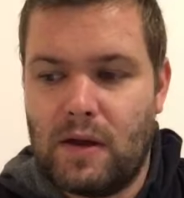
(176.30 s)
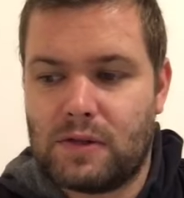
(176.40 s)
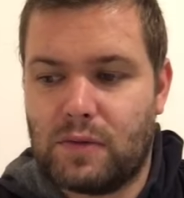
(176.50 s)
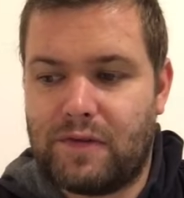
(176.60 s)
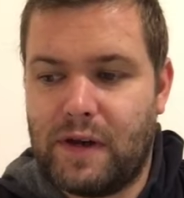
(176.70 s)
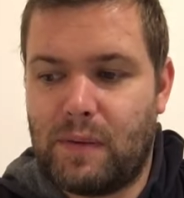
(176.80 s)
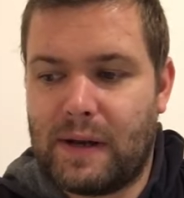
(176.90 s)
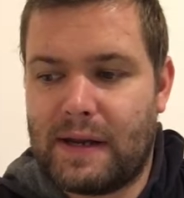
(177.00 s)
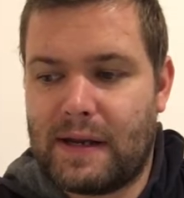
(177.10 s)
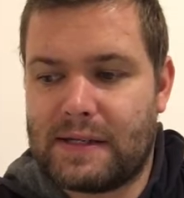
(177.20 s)
So 3
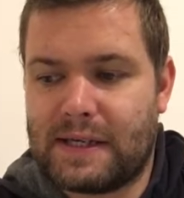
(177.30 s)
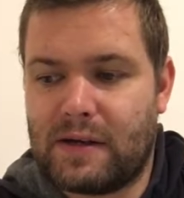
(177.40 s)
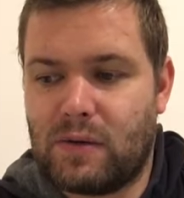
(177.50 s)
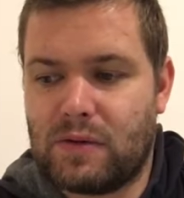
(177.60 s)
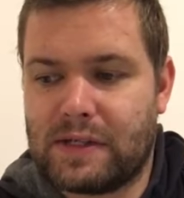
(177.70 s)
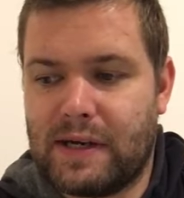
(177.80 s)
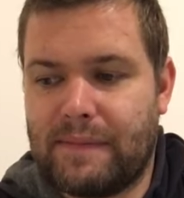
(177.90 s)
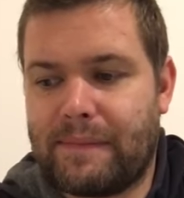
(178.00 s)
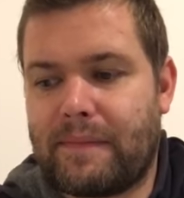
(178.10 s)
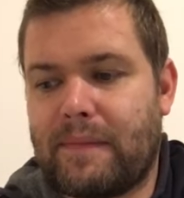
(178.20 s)
win singles
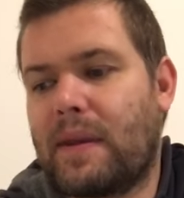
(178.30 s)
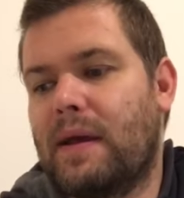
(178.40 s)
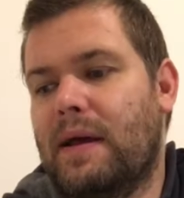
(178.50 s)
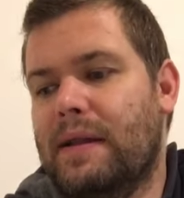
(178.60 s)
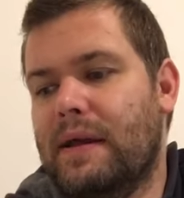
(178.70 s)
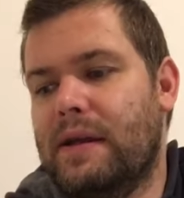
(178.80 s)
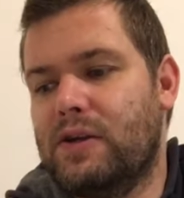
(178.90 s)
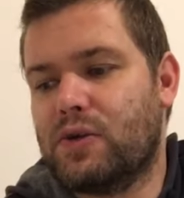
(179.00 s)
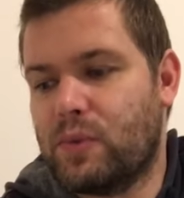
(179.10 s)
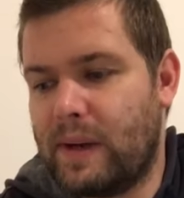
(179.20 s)
there, and then
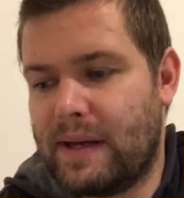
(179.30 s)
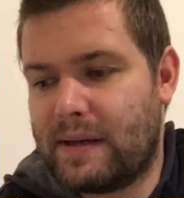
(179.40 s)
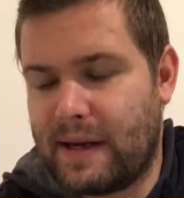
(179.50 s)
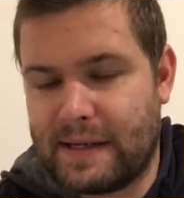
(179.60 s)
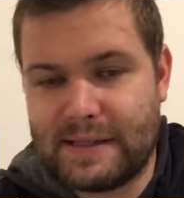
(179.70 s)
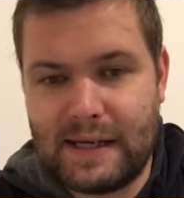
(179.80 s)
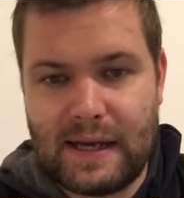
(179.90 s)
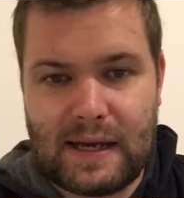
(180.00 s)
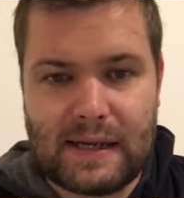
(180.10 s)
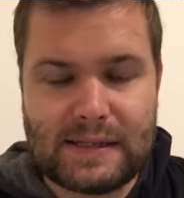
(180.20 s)
each way tricksy
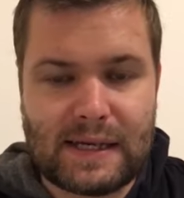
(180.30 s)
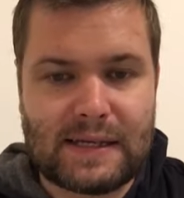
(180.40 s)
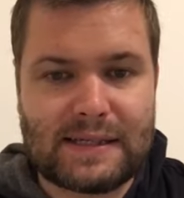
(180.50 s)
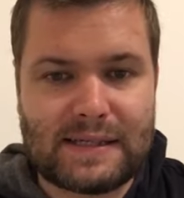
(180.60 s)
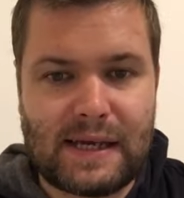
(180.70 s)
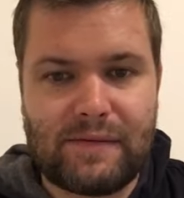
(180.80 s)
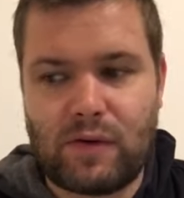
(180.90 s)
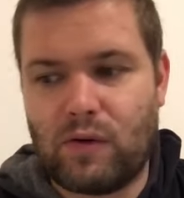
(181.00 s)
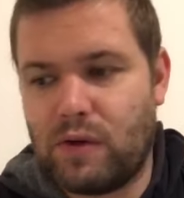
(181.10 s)
as a saver on